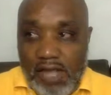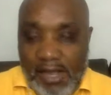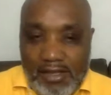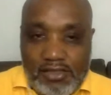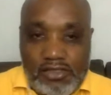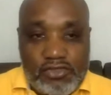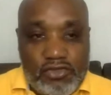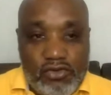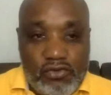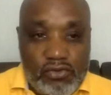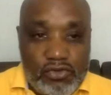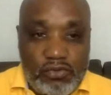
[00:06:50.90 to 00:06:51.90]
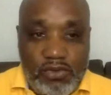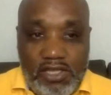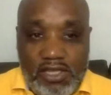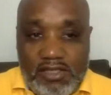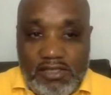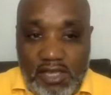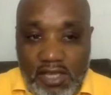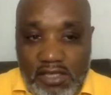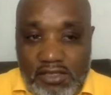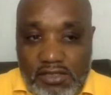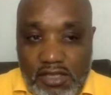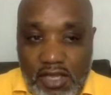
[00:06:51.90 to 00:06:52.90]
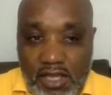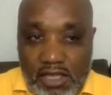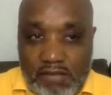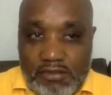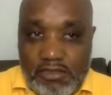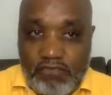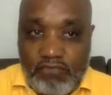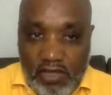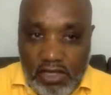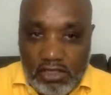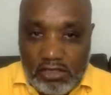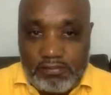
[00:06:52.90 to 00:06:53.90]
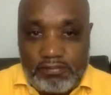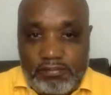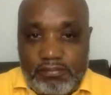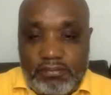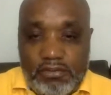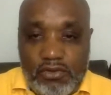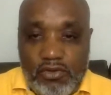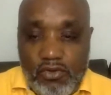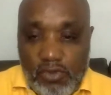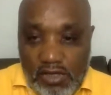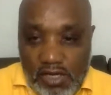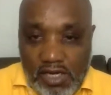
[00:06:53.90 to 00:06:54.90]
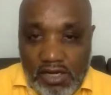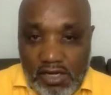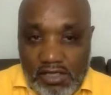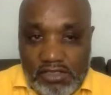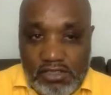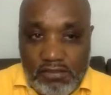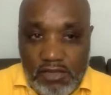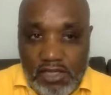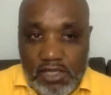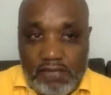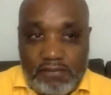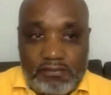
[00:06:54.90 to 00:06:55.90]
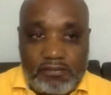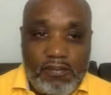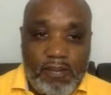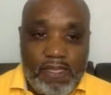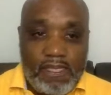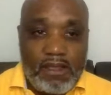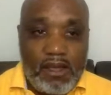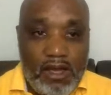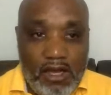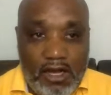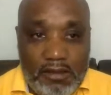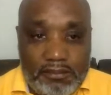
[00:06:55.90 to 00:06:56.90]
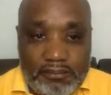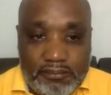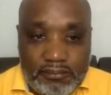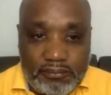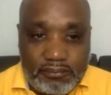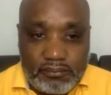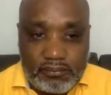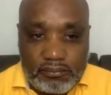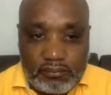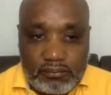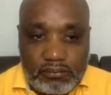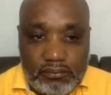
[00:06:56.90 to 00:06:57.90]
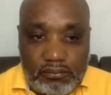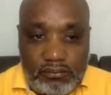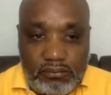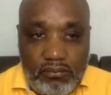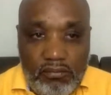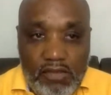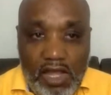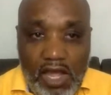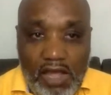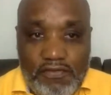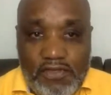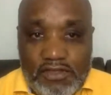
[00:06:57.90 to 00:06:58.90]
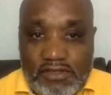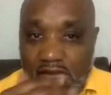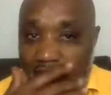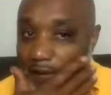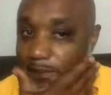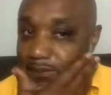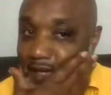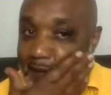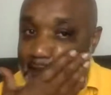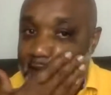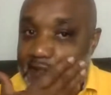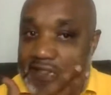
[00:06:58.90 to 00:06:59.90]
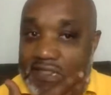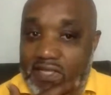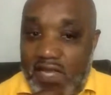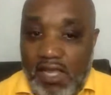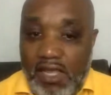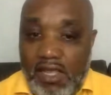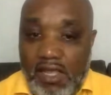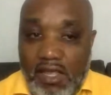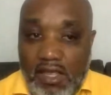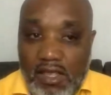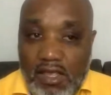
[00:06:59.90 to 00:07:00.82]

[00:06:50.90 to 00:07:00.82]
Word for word: angles or routes we could take to help develop goat dairy in Jamaica. Um, off the top, I must say,